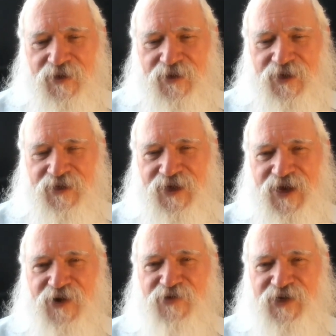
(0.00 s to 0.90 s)
the
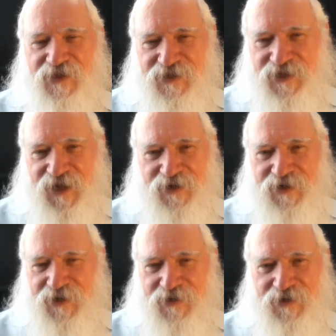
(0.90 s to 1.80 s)
inherited
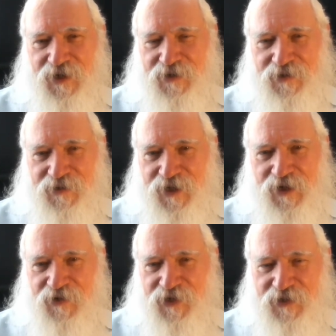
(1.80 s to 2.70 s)
sanity is not going to
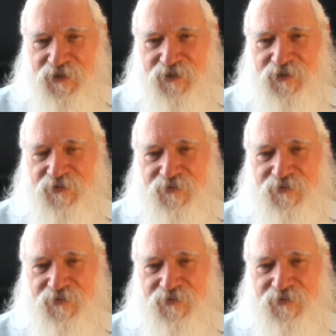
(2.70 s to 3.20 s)
carry us.